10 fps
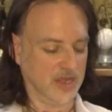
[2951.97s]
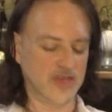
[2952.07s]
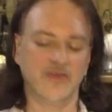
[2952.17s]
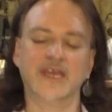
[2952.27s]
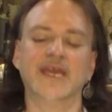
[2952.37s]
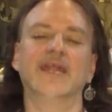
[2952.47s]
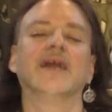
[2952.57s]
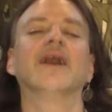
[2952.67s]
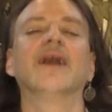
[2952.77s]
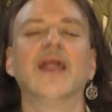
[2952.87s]
Are you
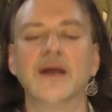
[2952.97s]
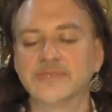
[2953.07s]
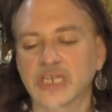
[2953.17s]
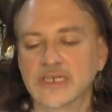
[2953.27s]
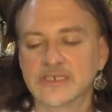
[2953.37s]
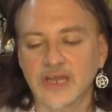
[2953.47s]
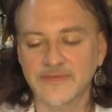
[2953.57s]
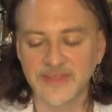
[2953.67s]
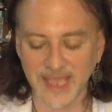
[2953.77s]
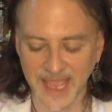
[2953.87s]
kidding? I got up, turned
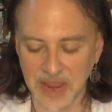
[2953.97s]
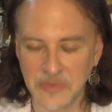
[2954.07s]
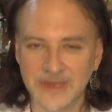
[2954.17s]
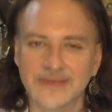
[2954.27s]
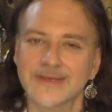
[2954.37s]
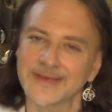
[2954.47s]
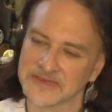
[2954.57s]
off the camera,